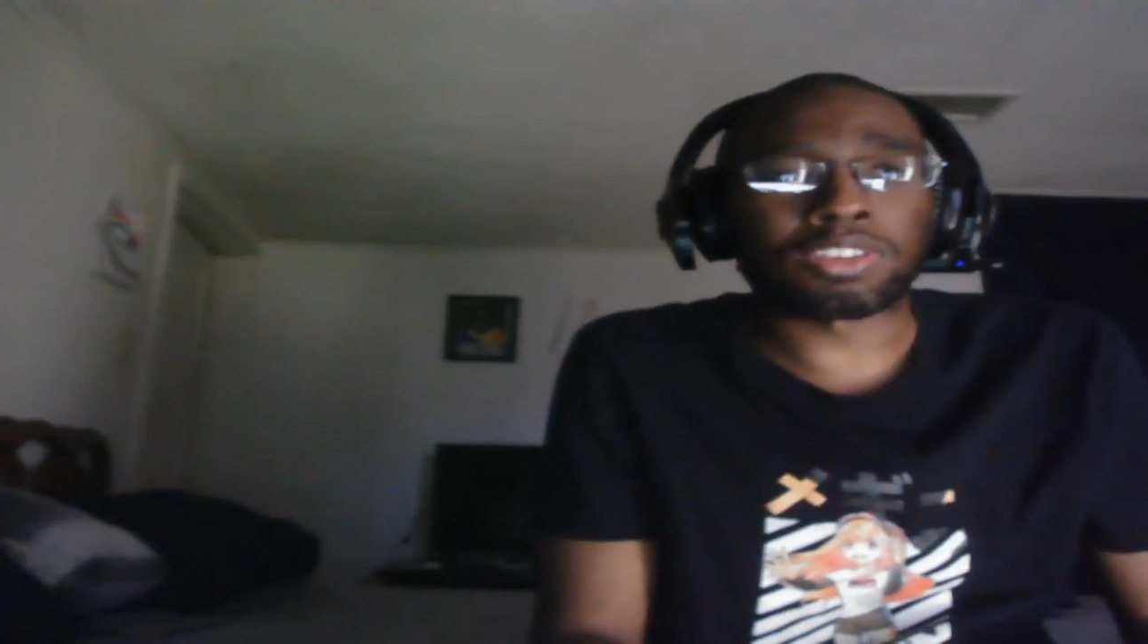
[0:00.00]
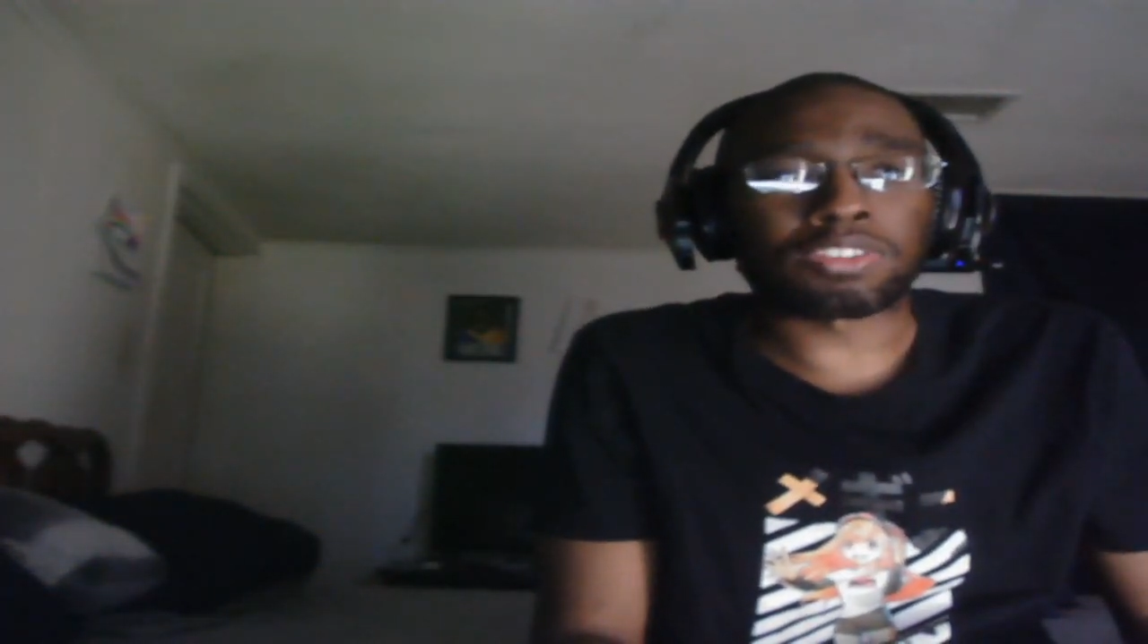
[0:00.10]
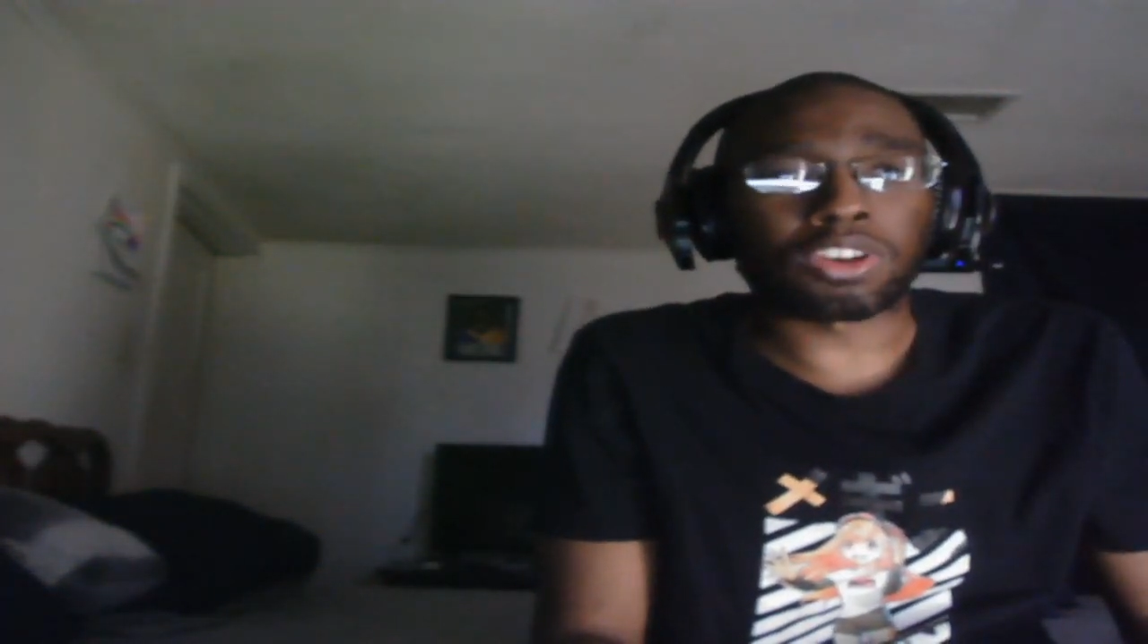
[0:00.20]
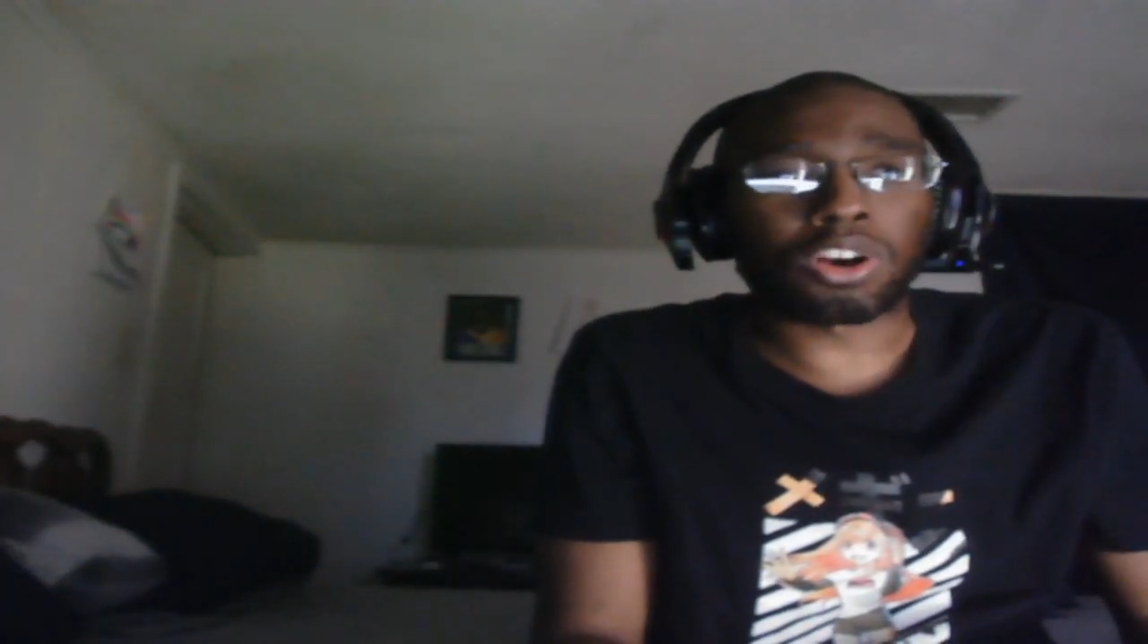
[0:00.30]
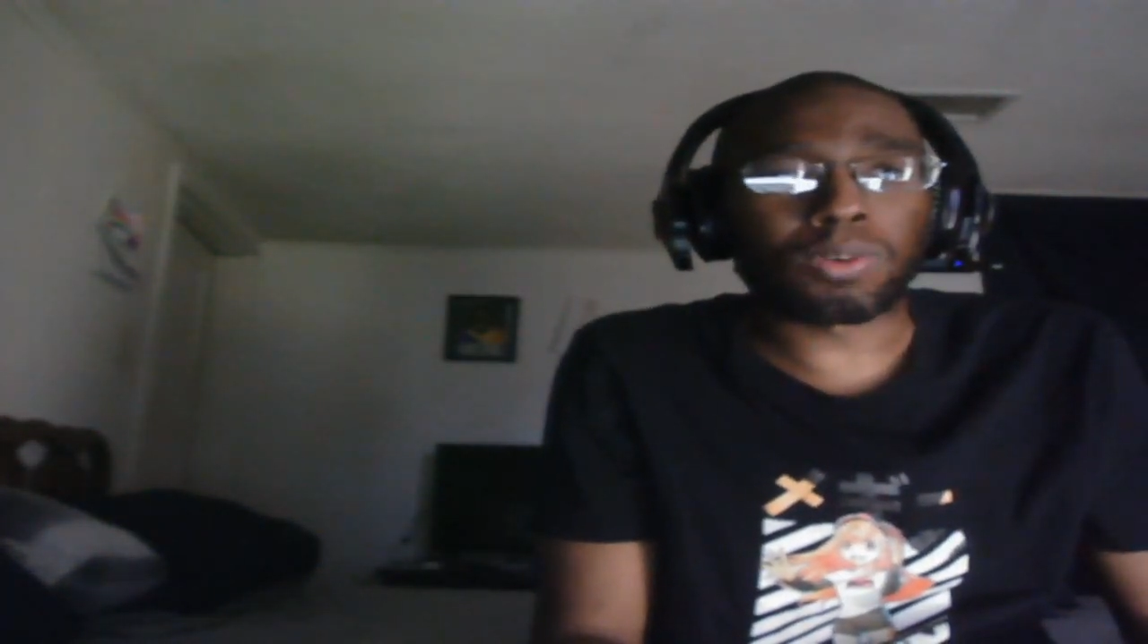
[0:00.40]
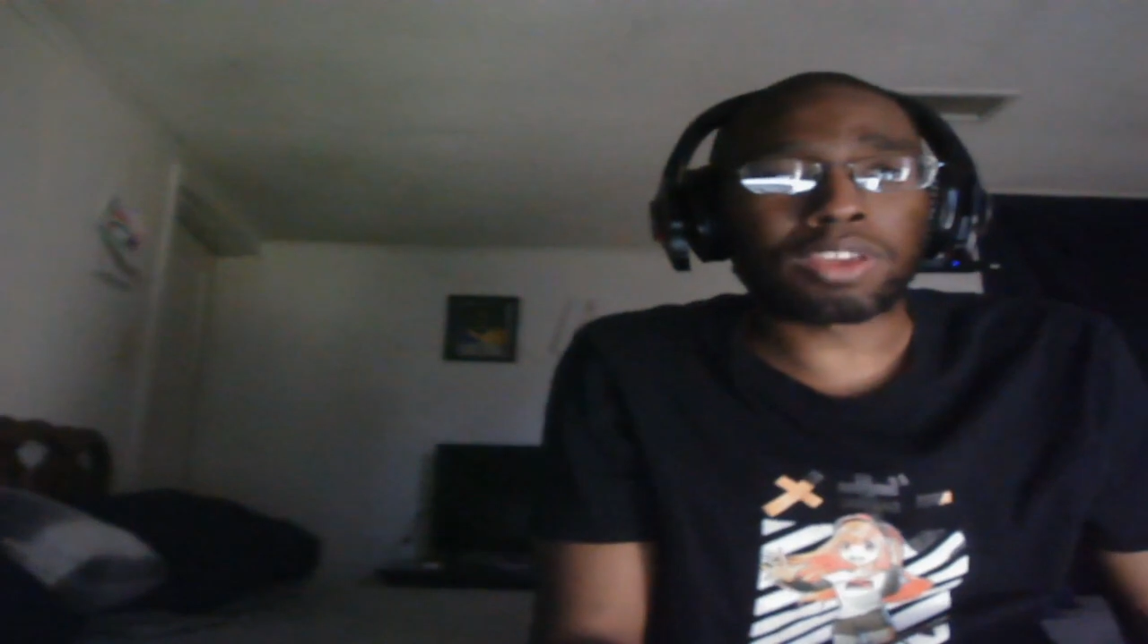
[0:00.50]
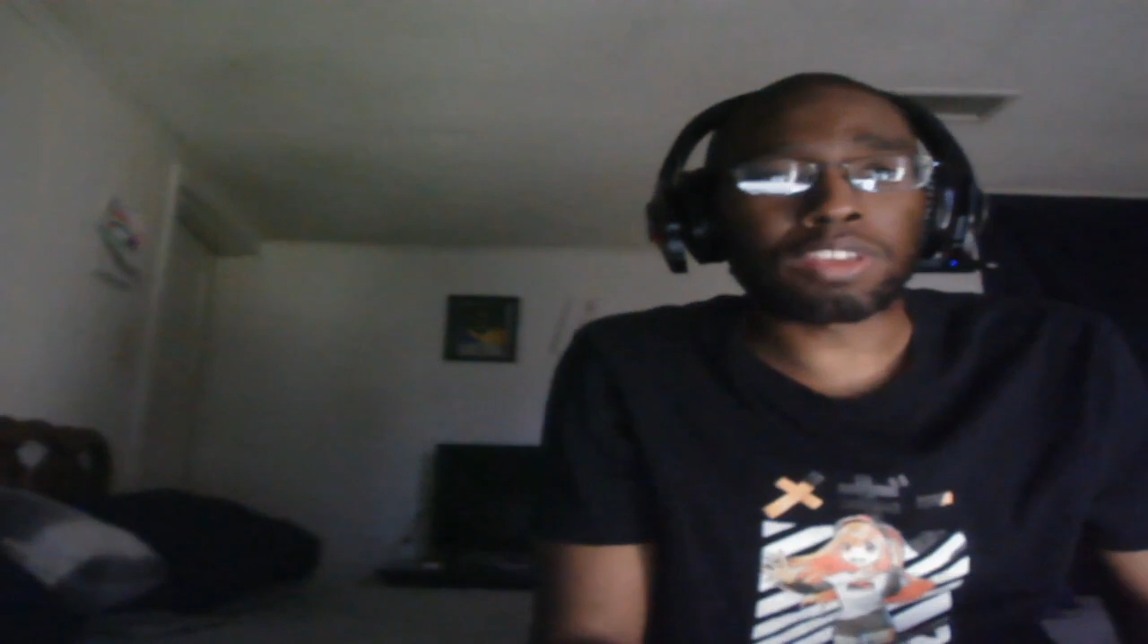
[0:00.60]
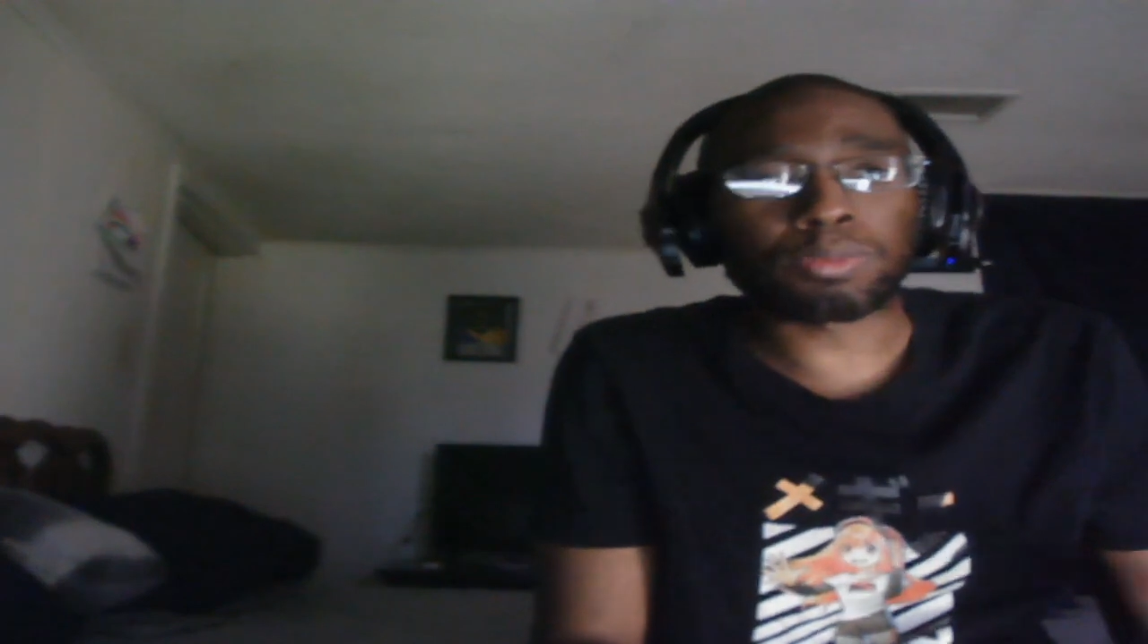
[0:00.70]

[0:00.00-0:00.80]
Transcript: and as always,